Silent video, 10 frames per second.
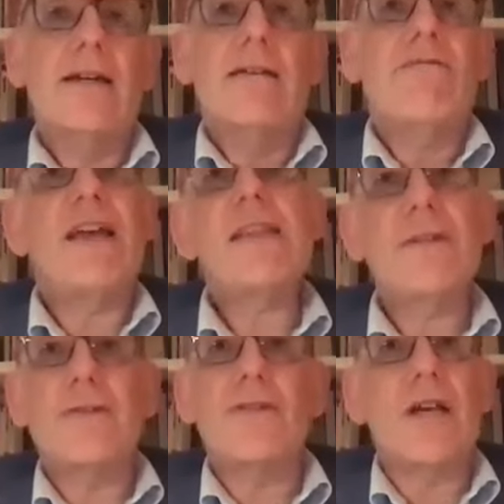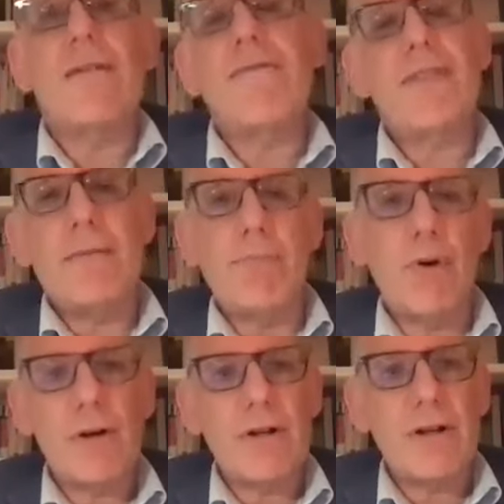faith in herself that
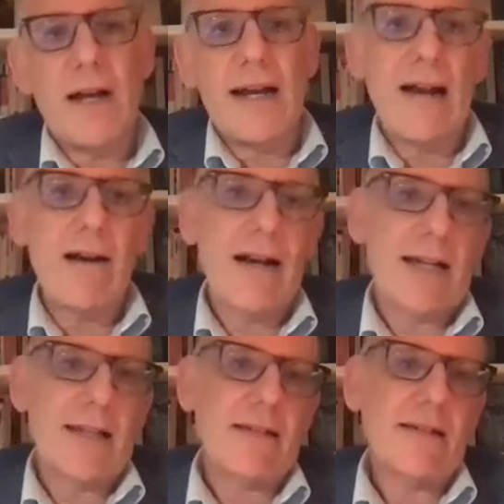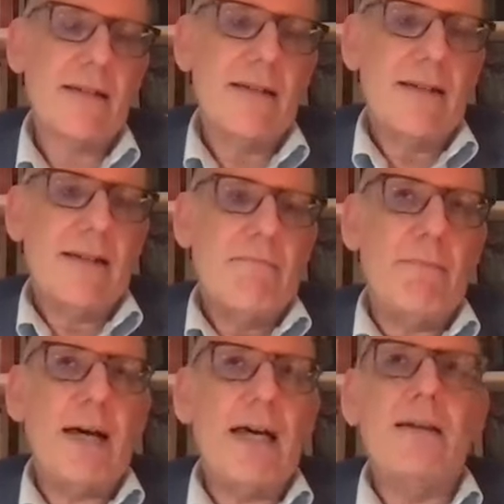bordered on arrogance,
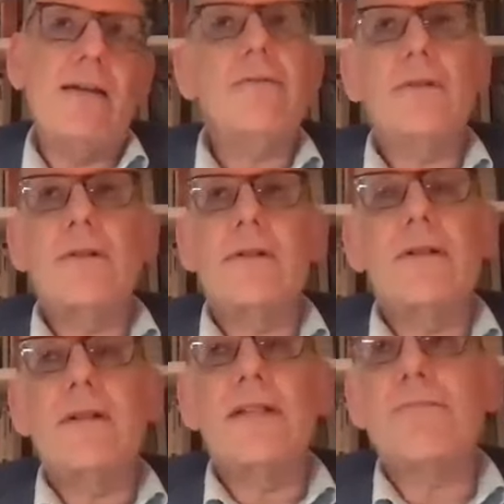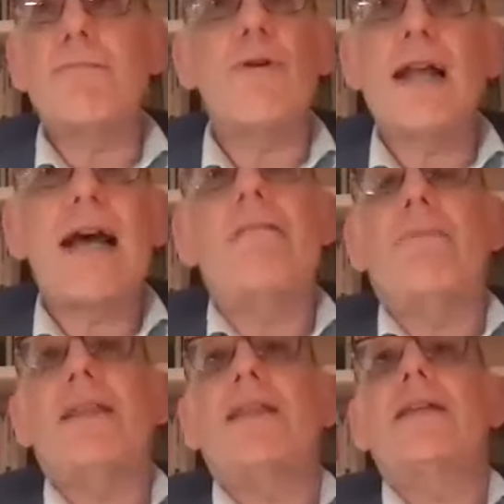but is borne out
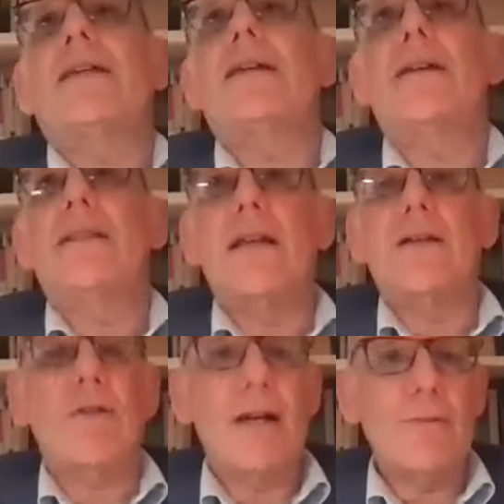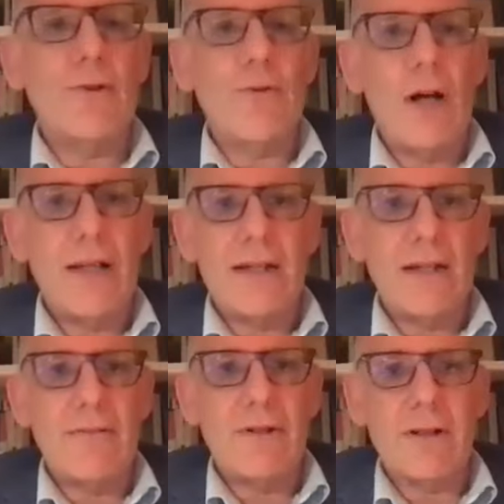by the incredible quality
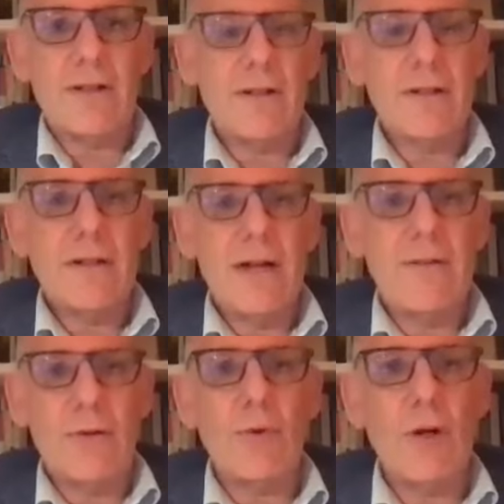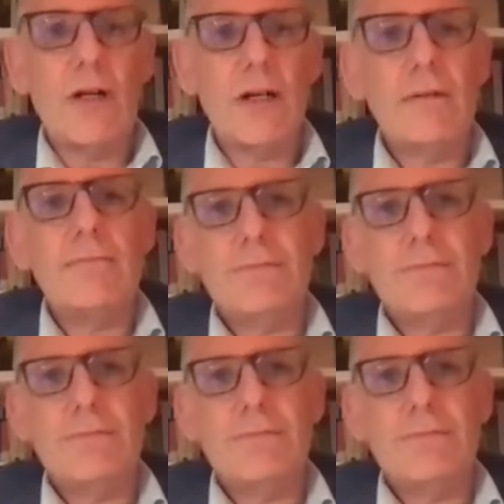of her work.